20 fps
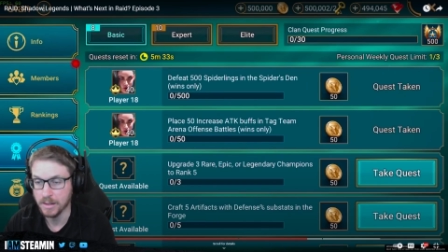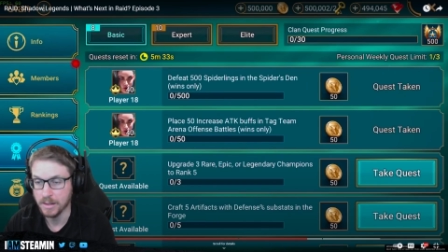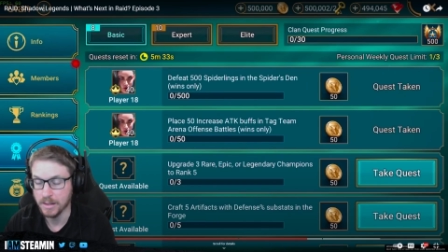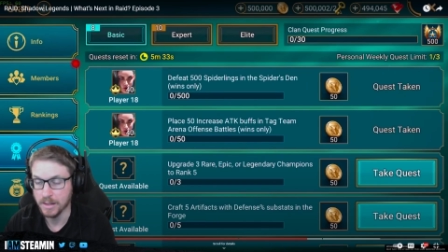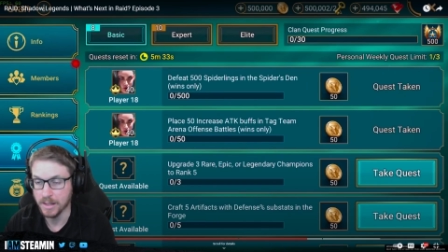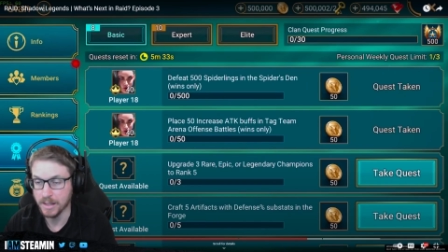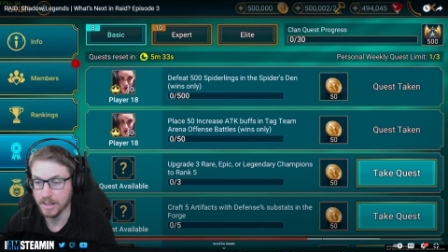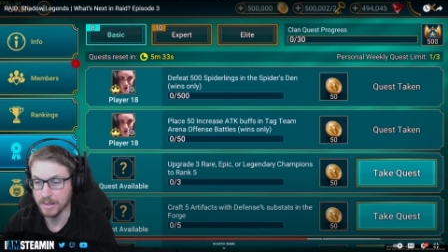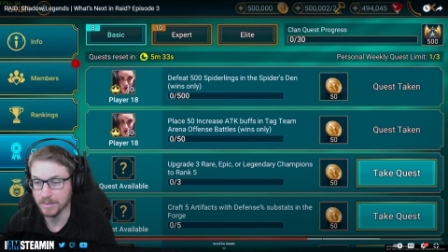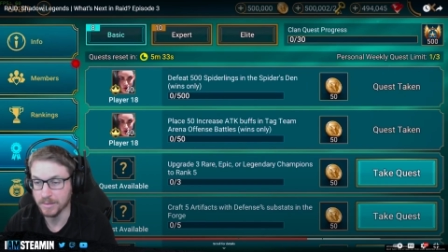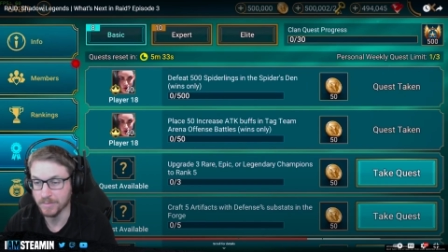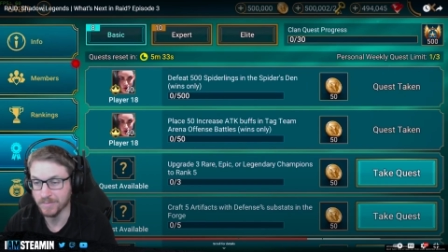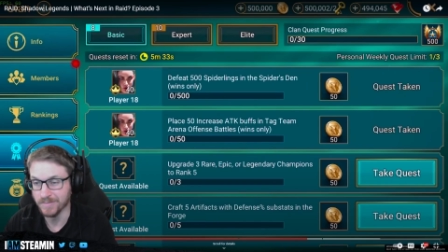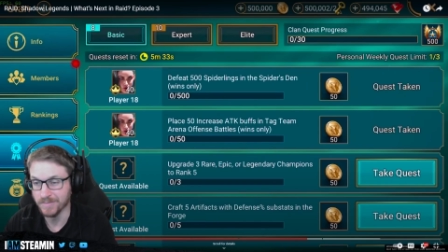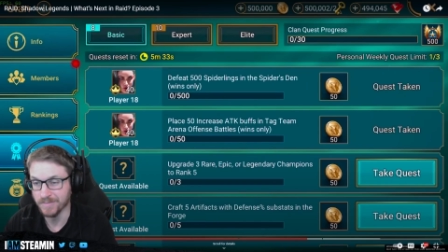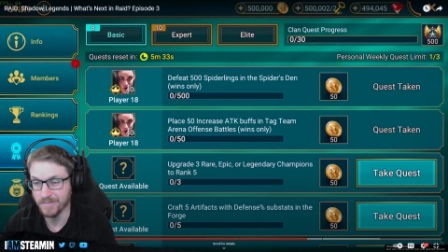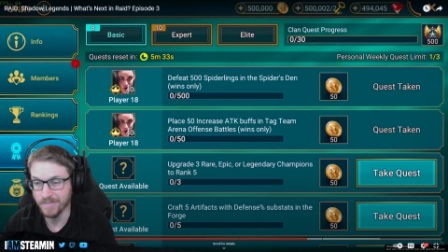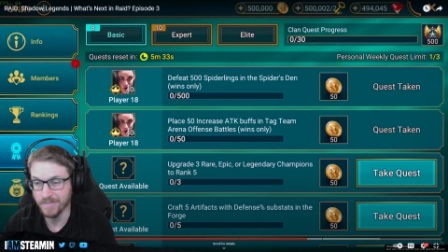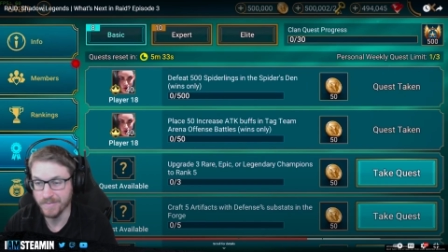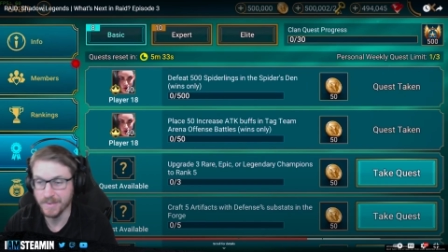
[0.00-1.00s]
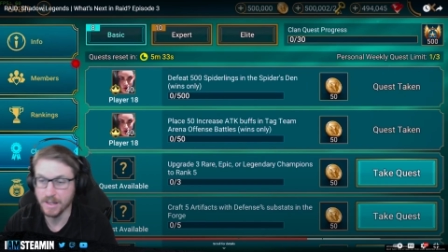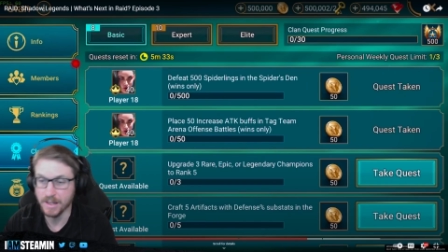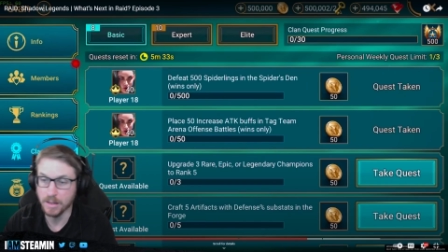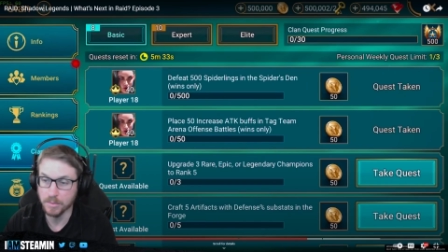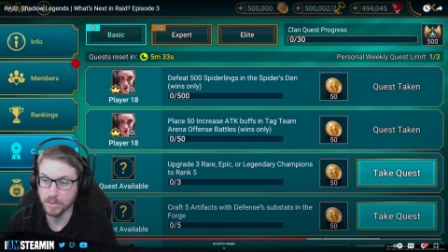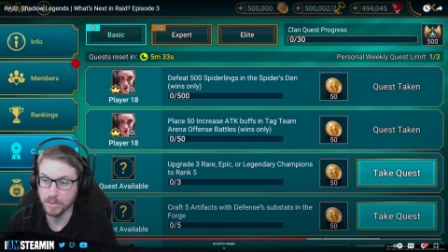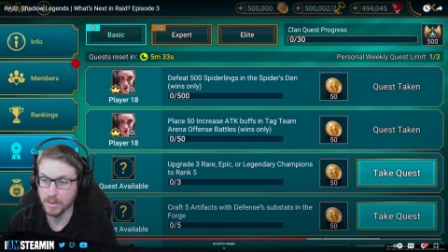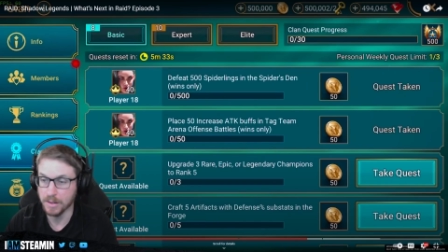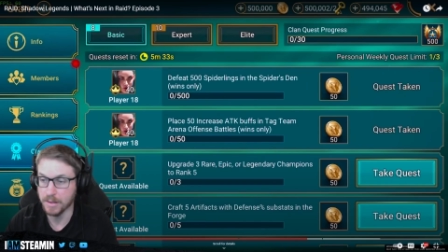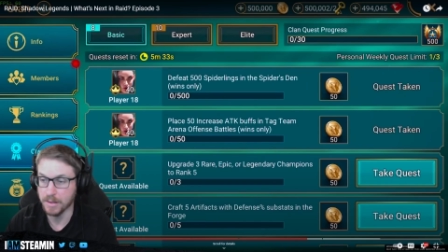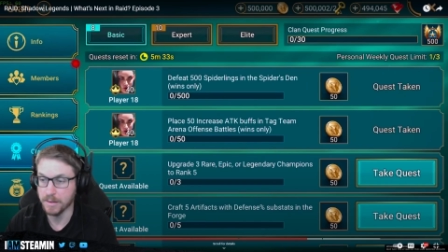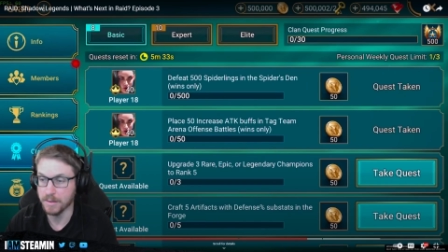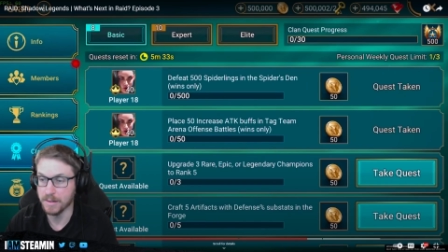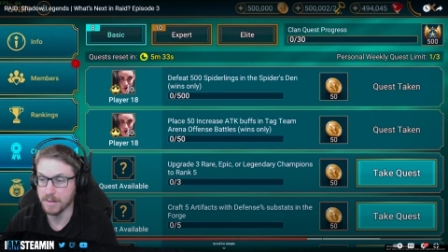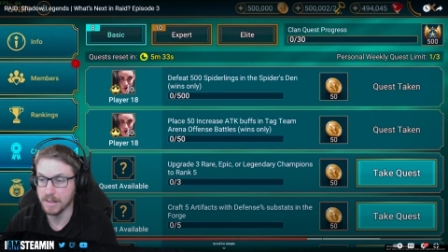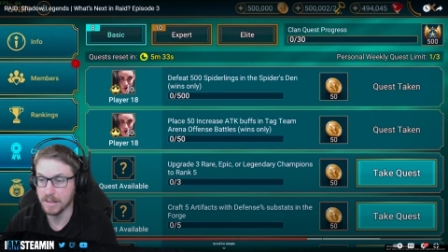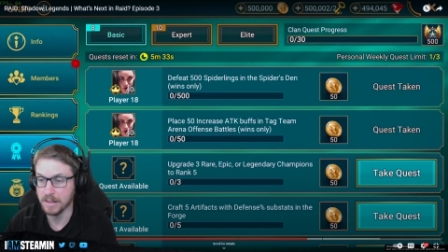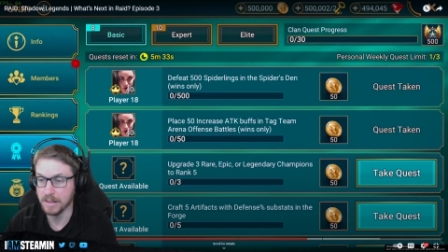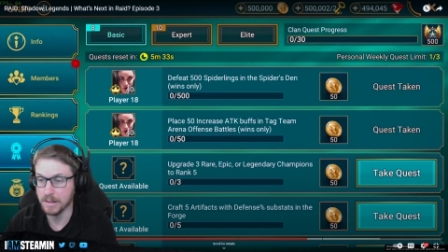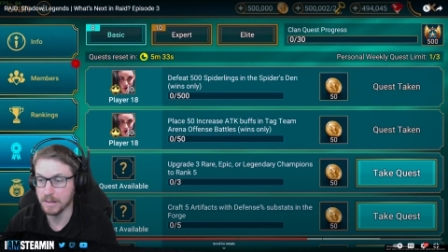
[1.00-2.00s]
Um, upgrade
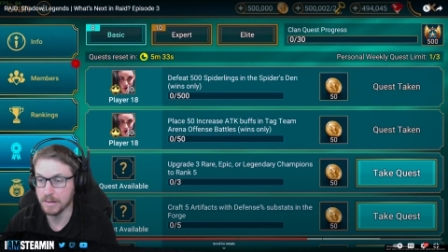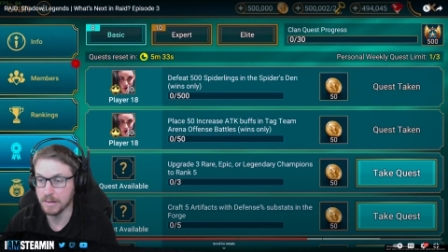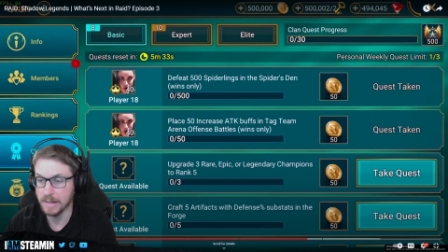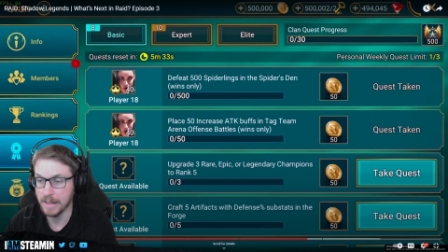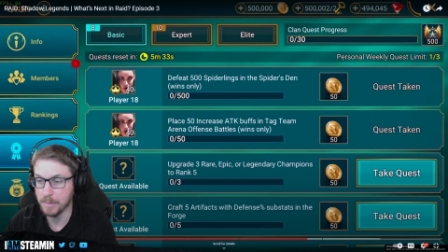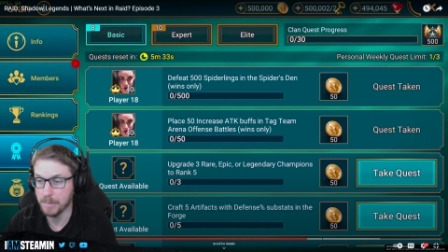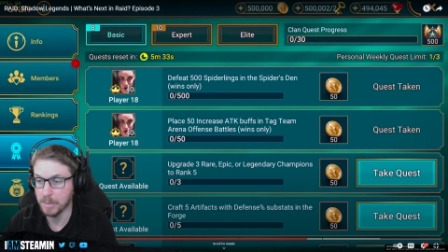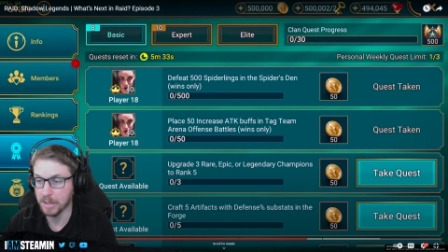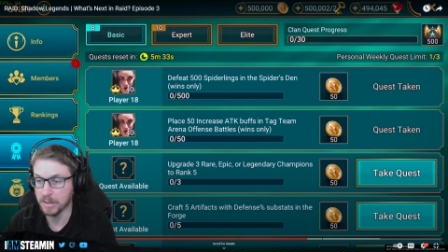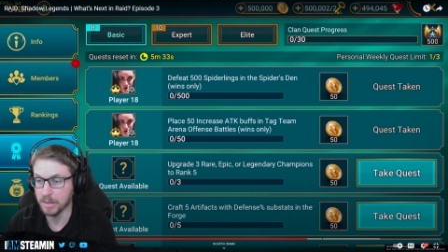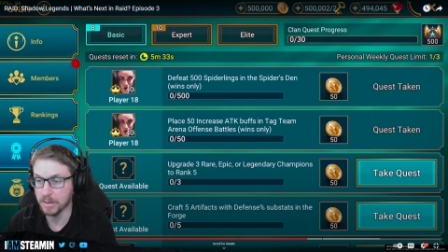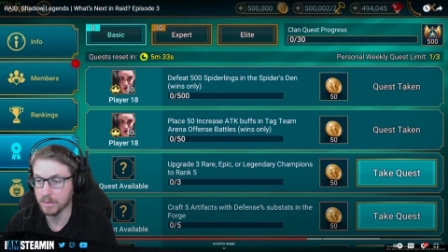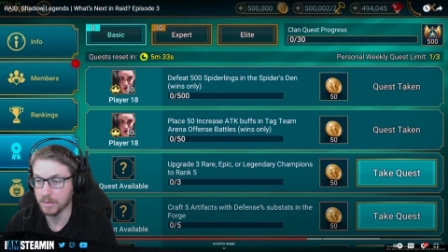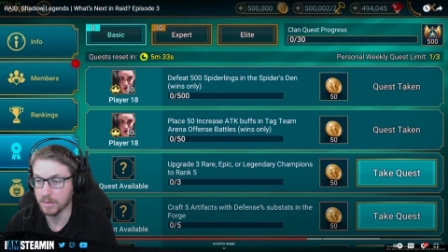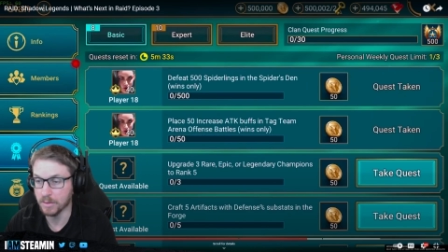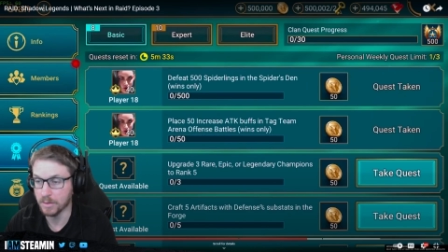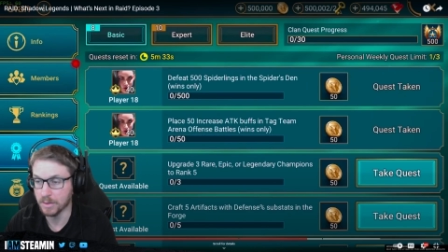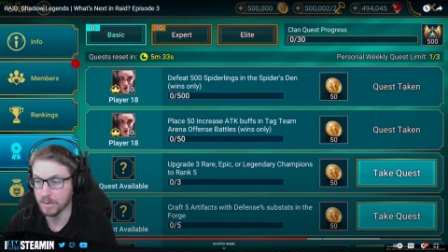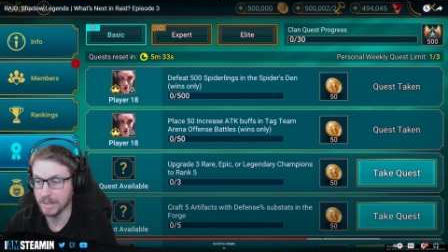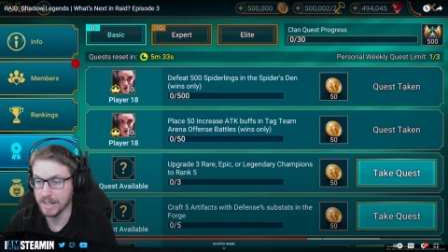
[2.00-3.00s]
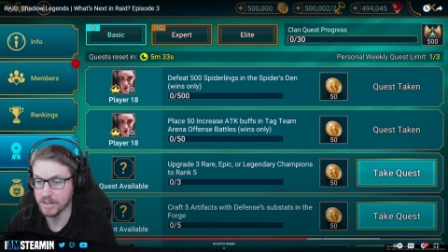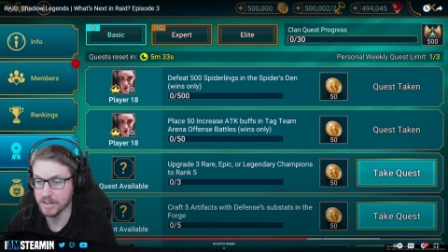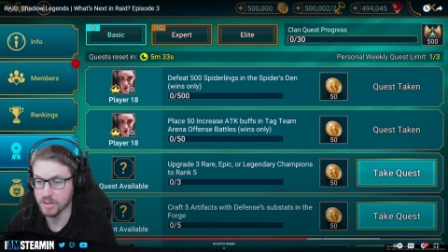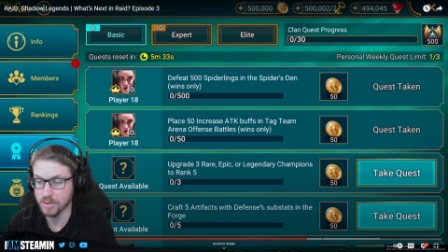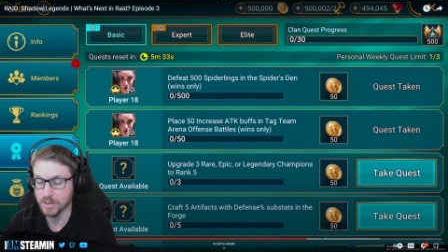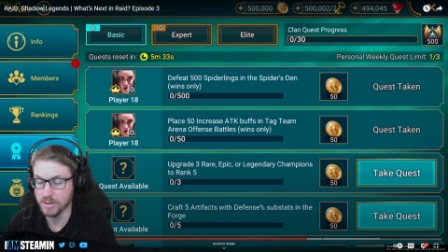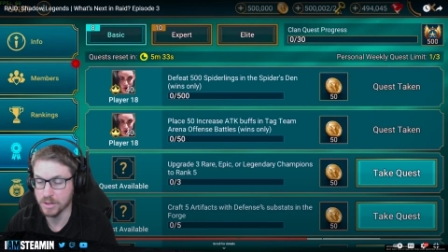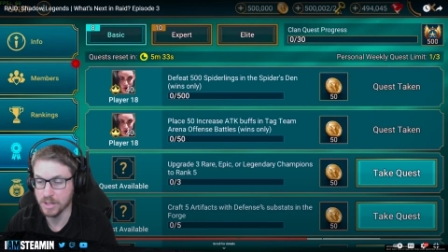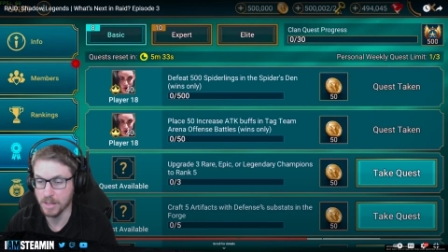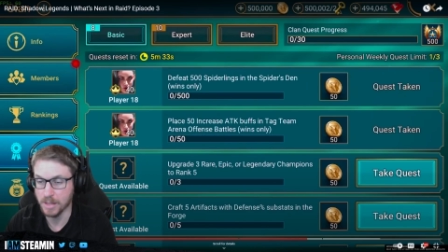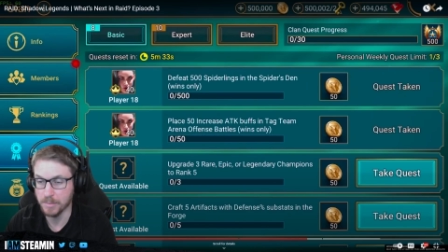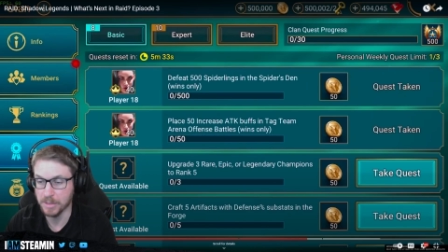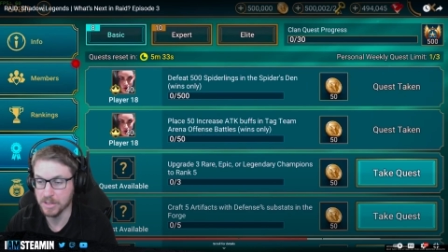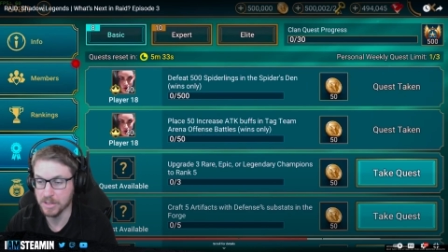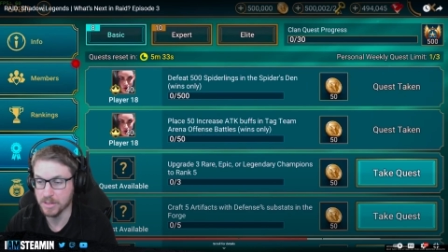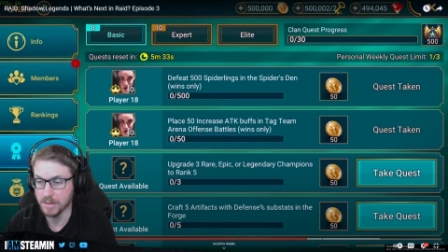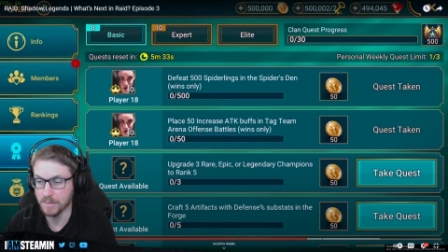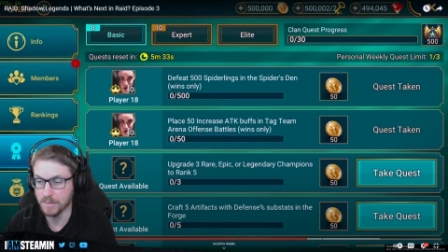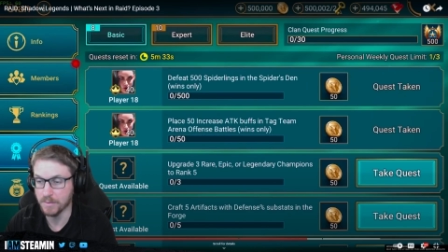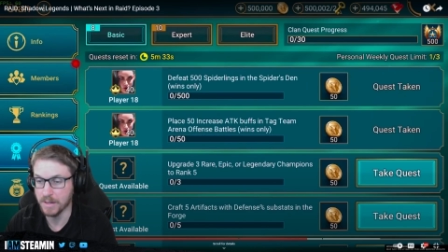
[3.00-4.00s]
three epic or legendary champions
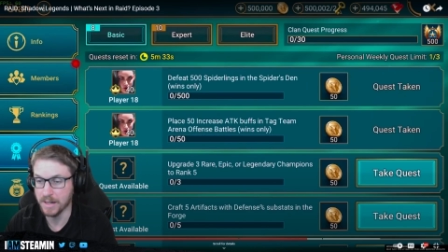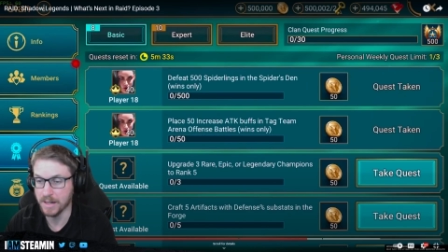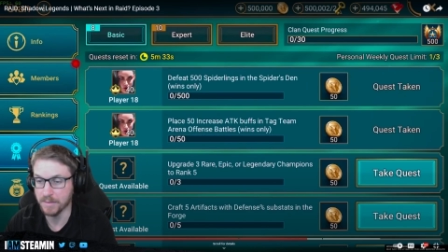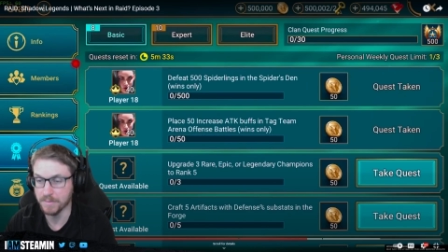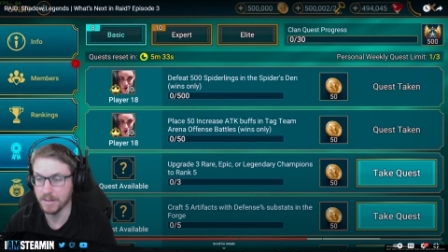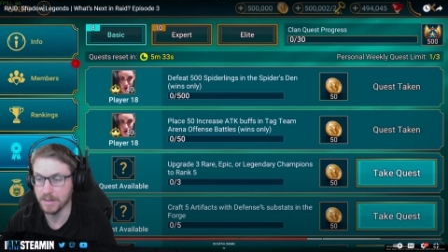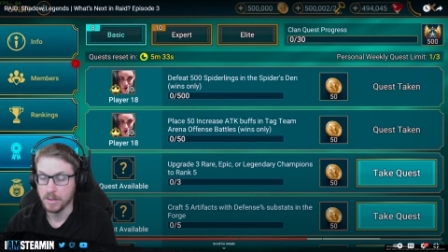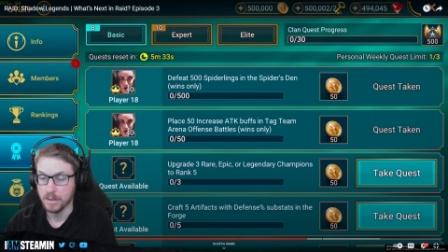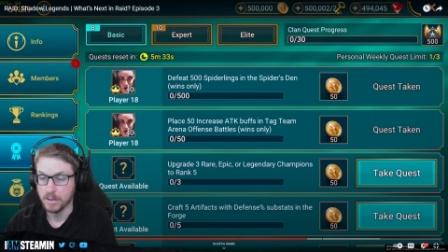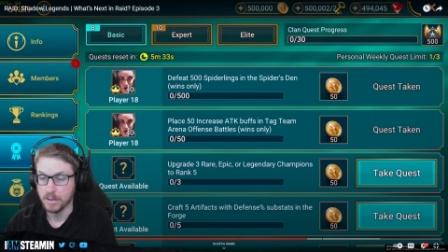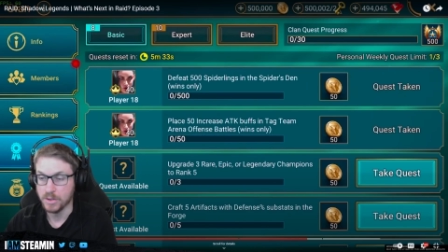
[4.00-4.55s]
to rank five.